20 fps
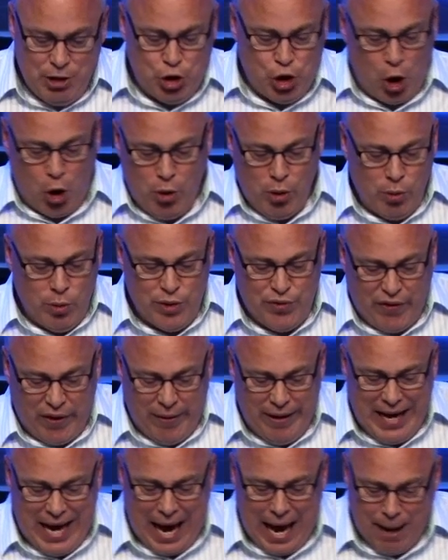Jonah was
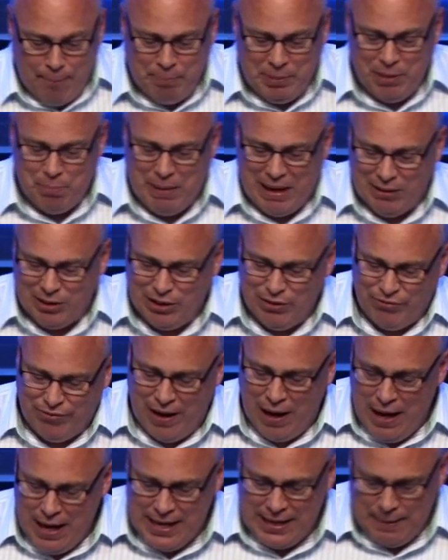very happy about the
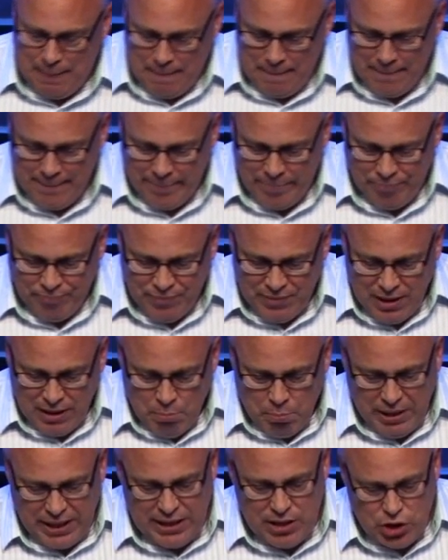vine.
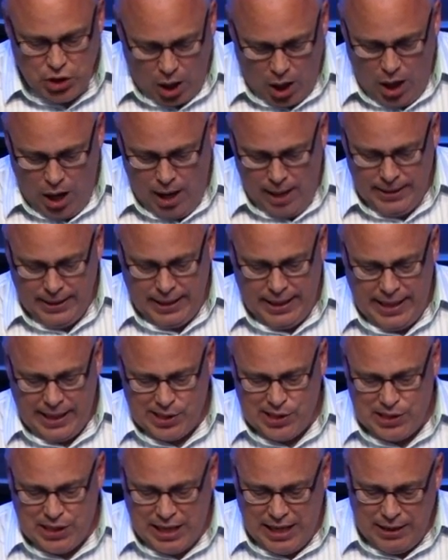But at dawn the
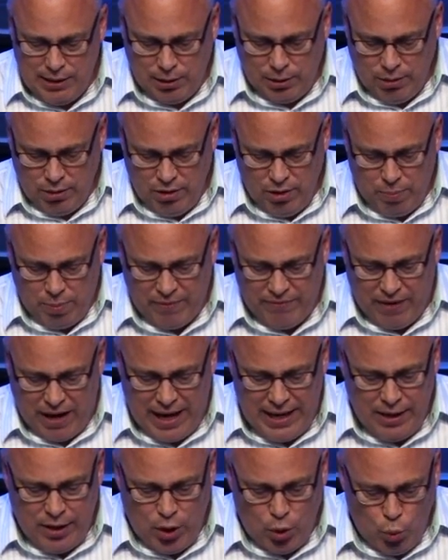next day, the Lord
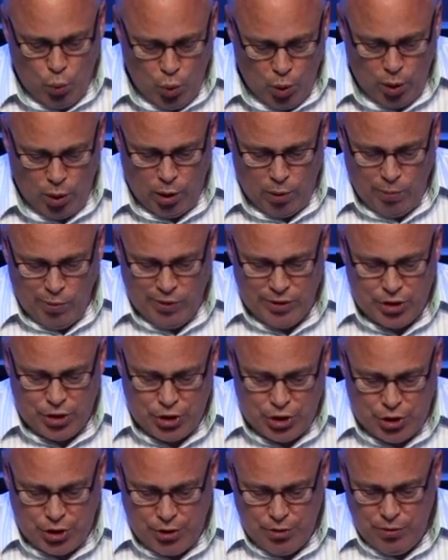provided a worm which
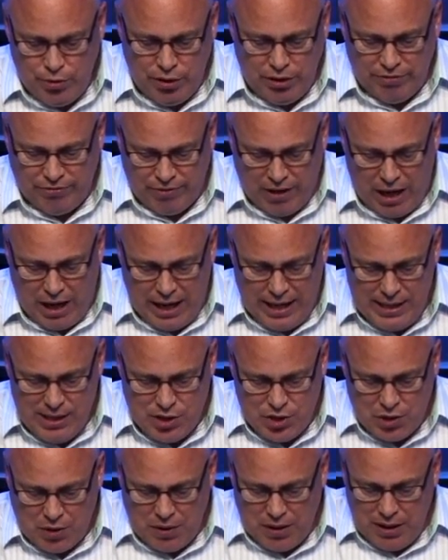chewed the vine
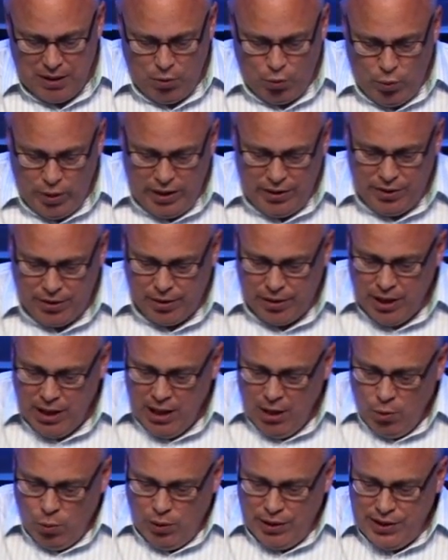so that it withered.
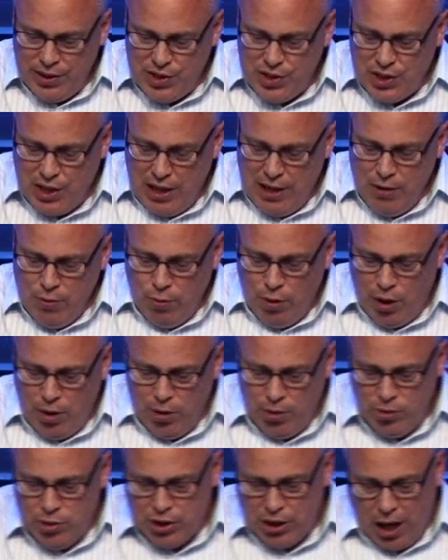When the sun
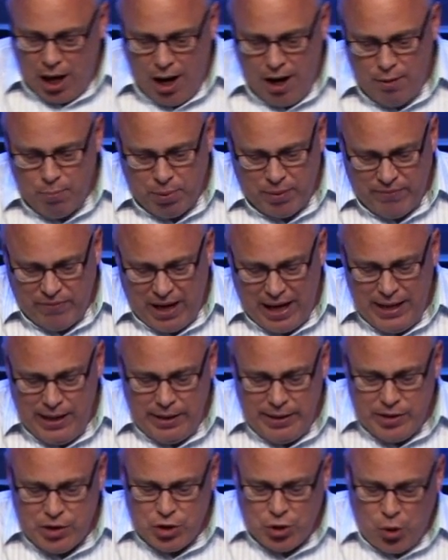rose, God
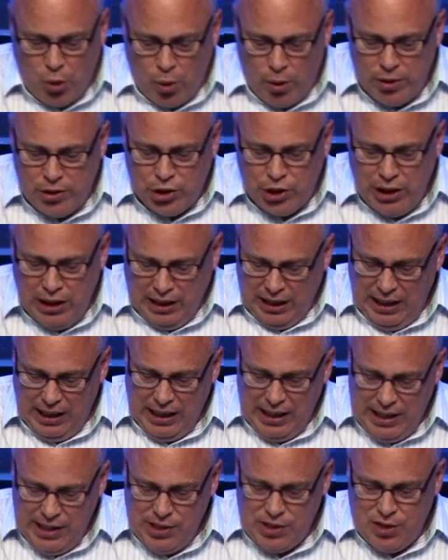provided a scorching
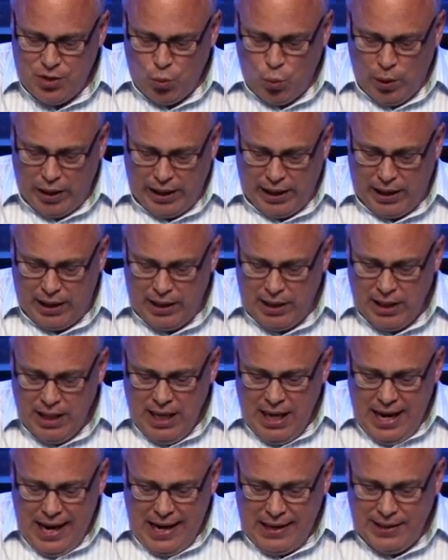east wind,
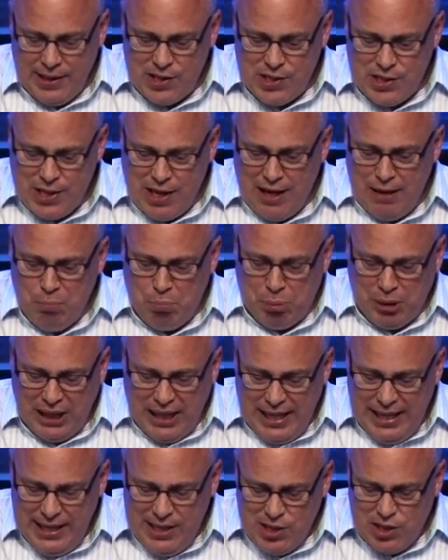and the sun
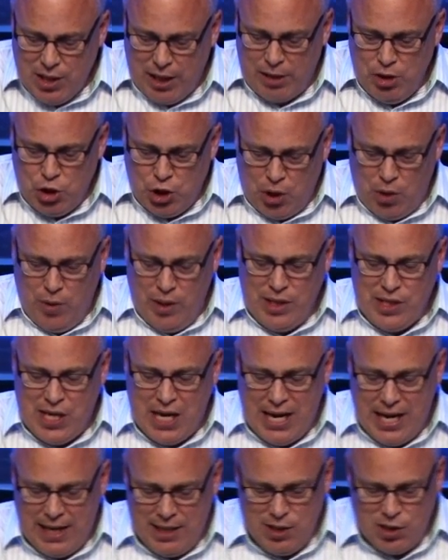blazed on Jonah's
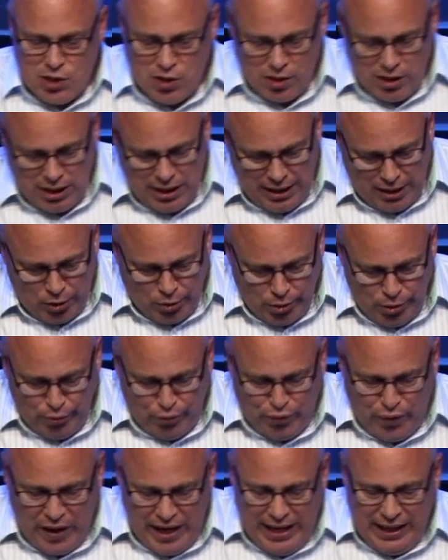head so that he grew
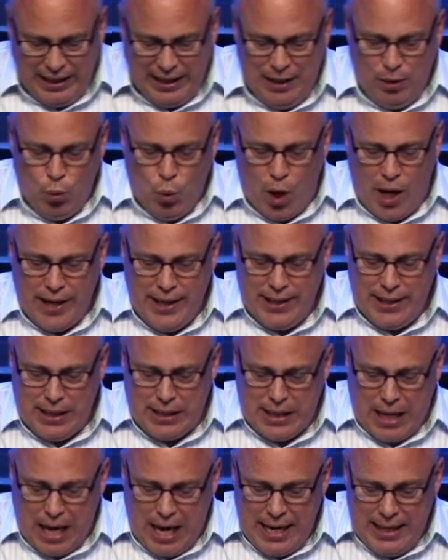faint. He wanted to
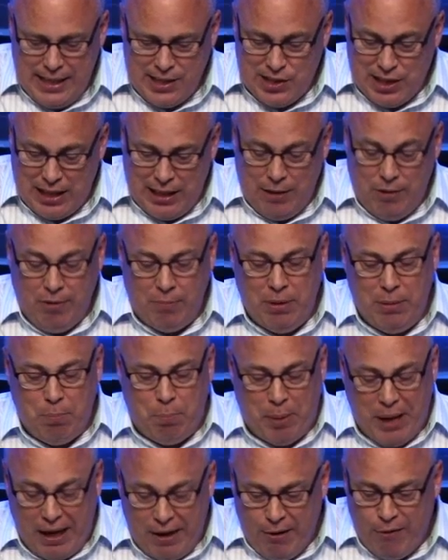die, and he said, It would be
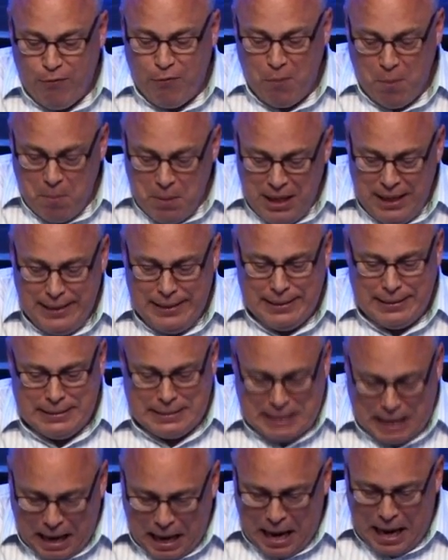better for me to
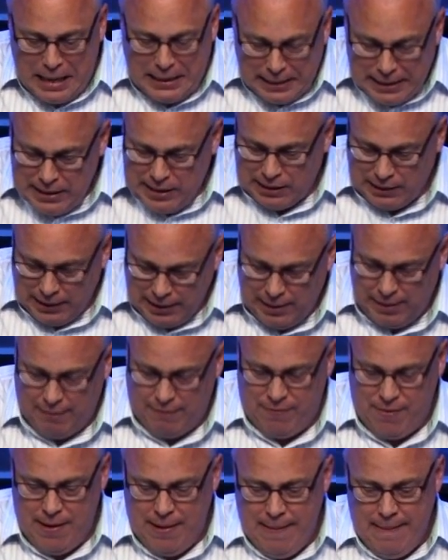die than to
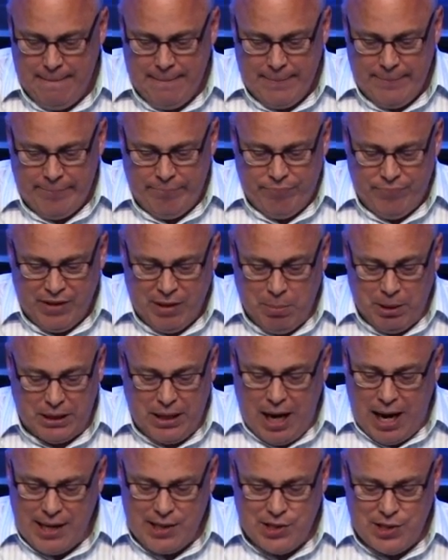live. But
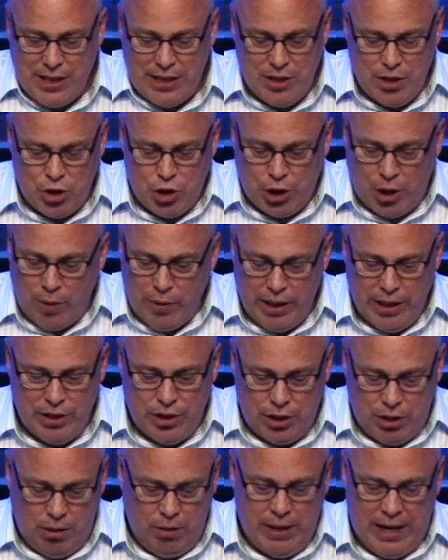God said to Jonah,
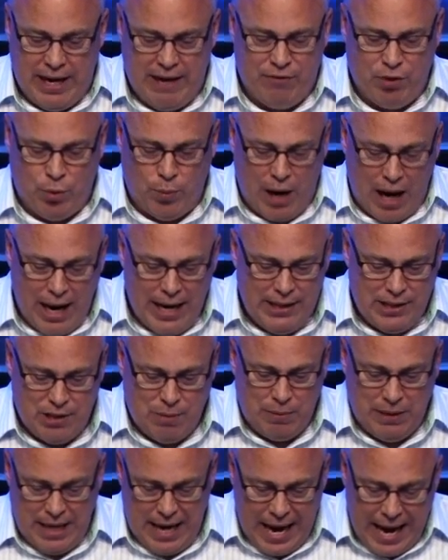Do you have a right to
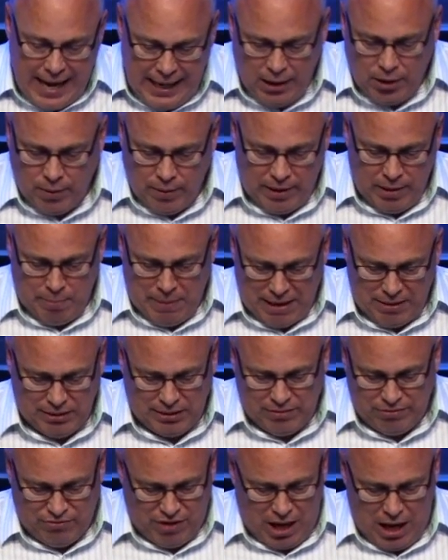be angry about
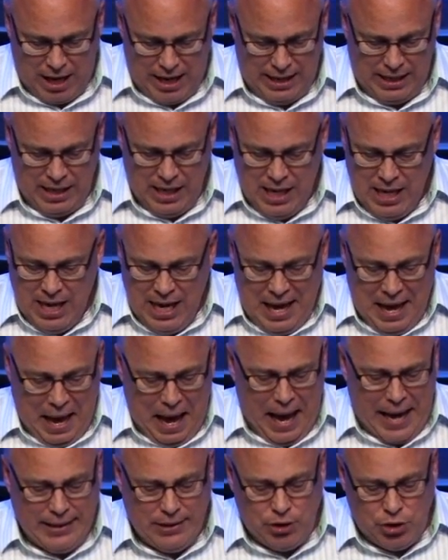the vine?
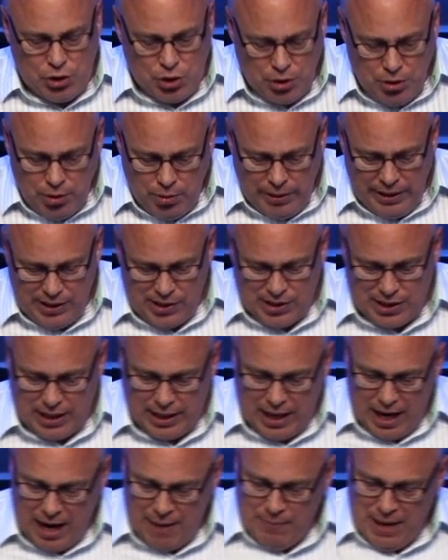I do, he
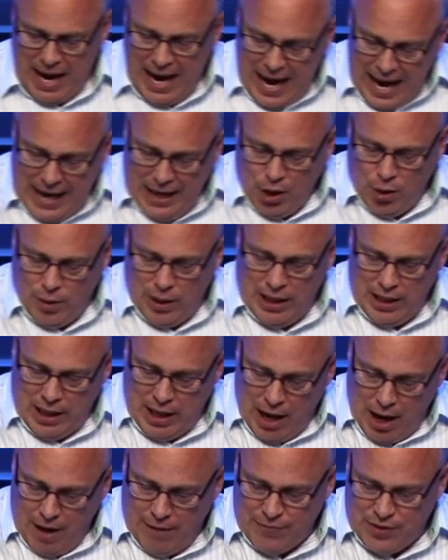said. I'm angry
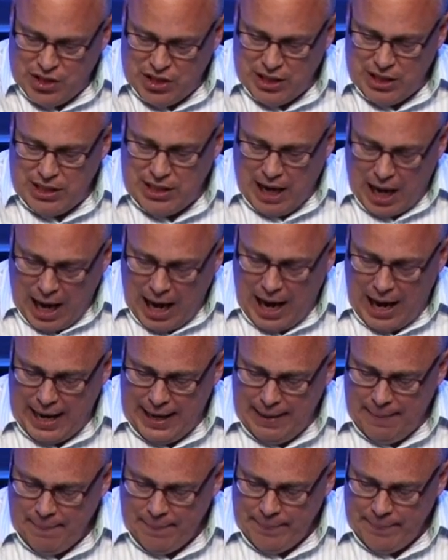enough to die.